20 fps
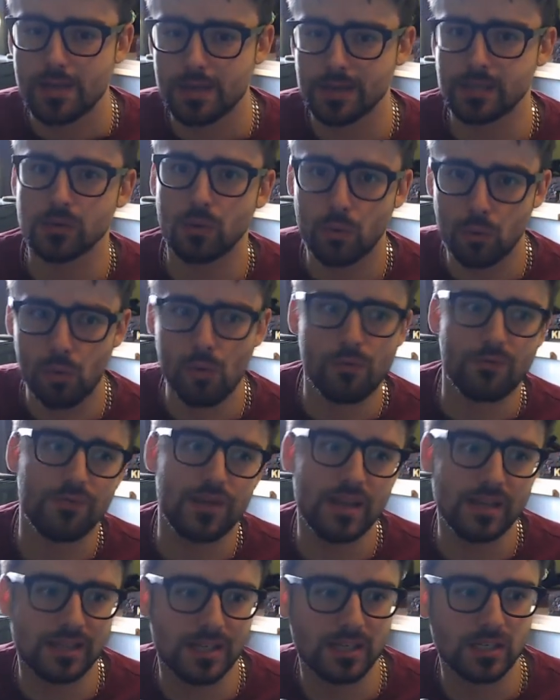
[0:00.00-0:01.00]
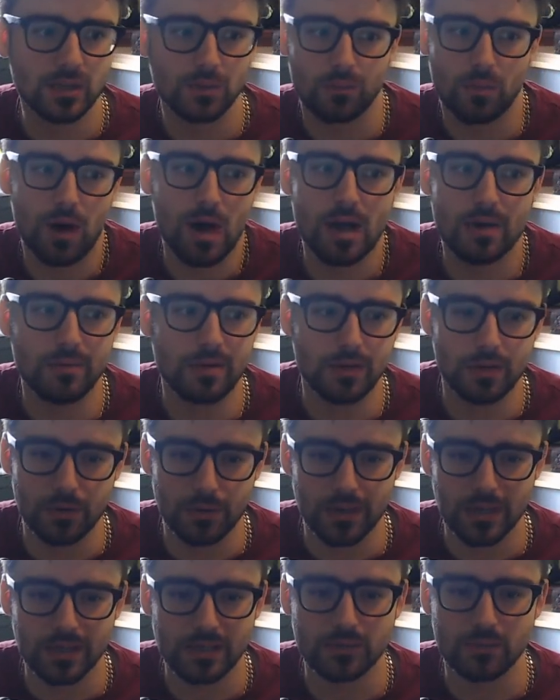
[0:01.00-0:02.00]
all feeds into why we do
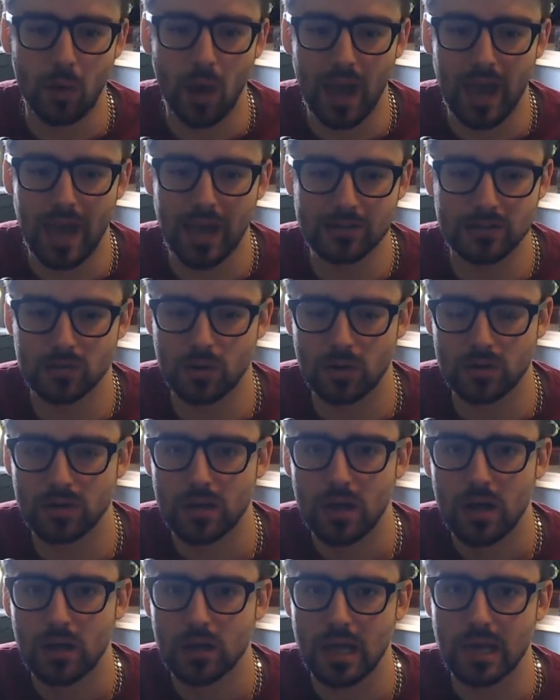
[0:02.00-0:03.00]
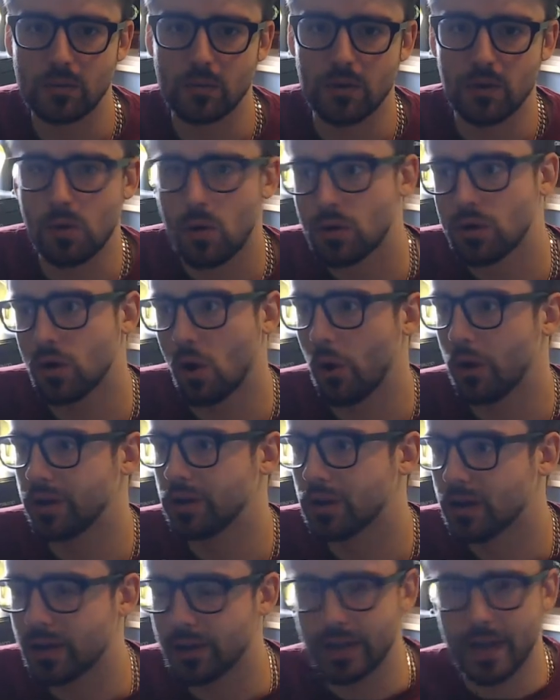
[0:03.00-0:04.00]
this, right? It's not like we're not going
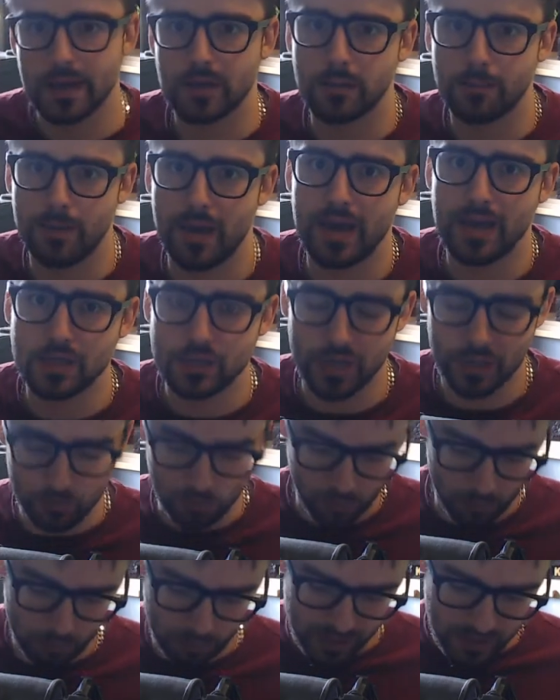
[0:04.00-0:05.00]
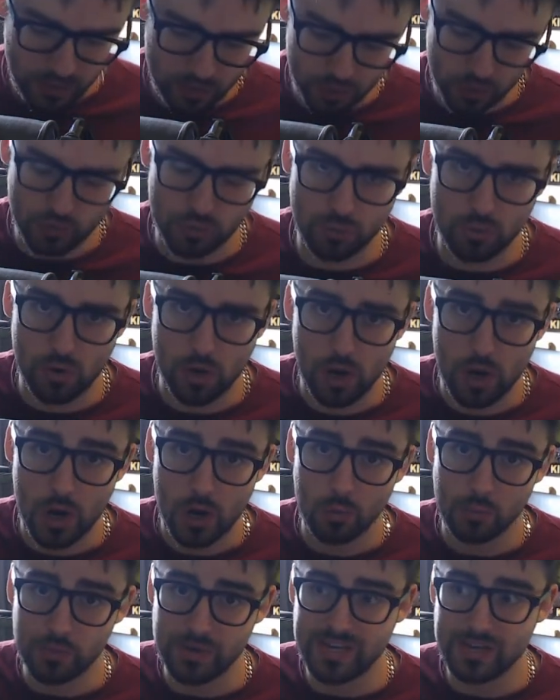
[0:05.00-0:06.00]
to collect a paycheck. What we do
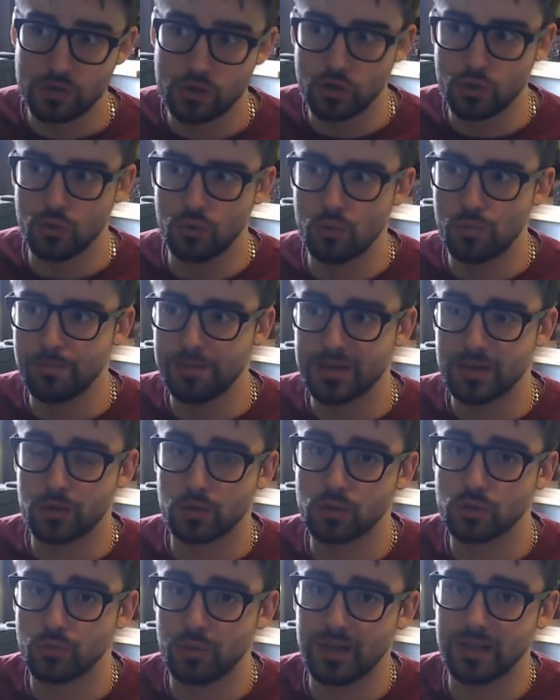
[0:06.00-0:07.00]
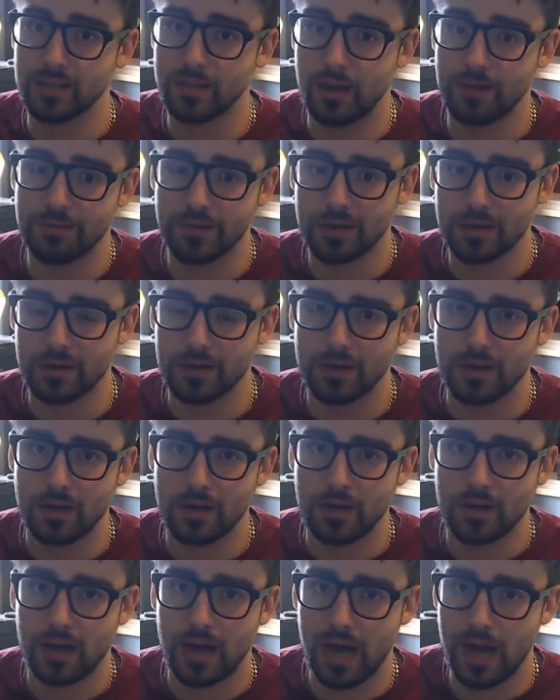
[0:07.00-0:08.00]
because we love it.
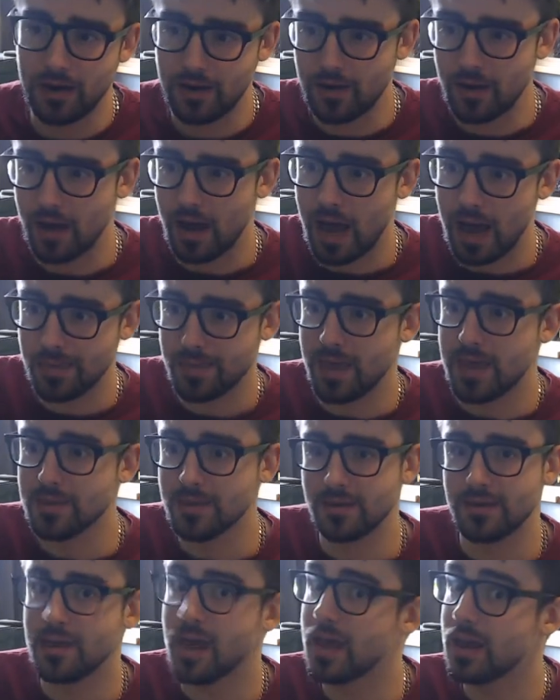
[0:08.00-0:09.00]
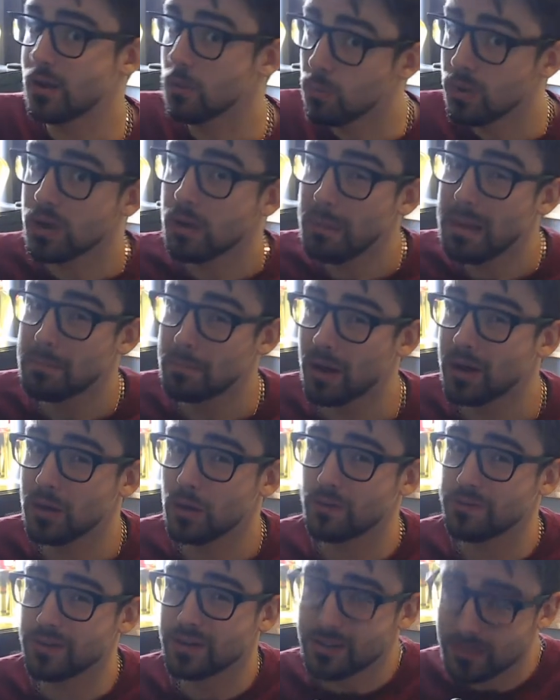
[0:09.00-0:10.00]
And at the end of the day, we're gonna make money
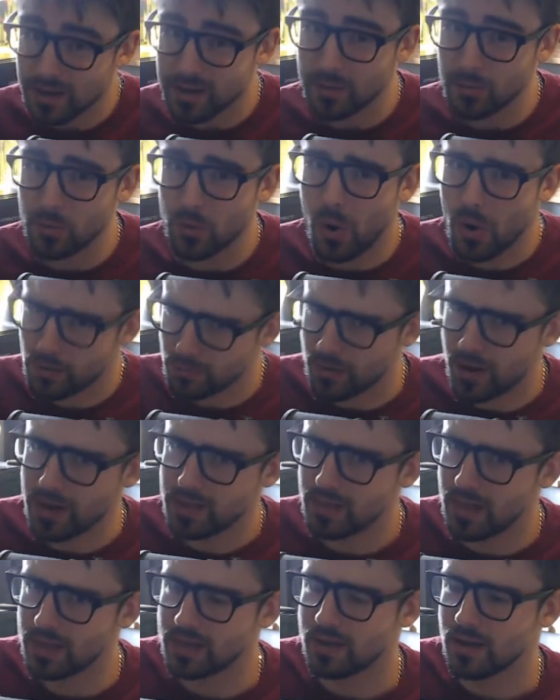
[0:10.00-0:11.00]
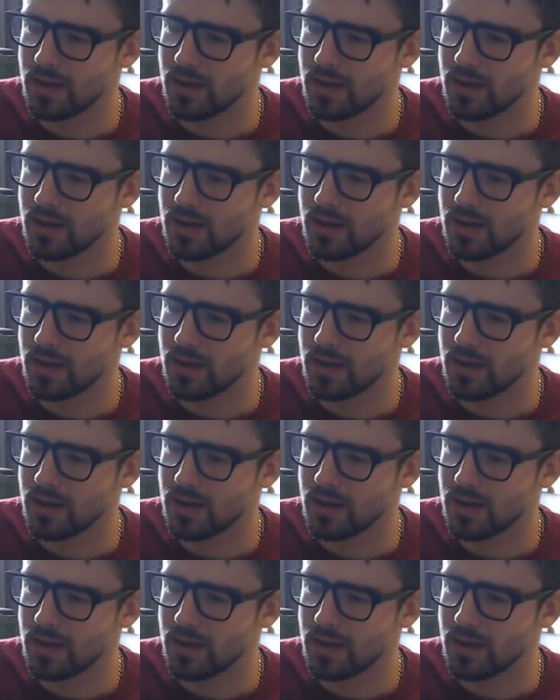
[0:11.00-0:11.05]
off it. Don't get me wrong, right? Like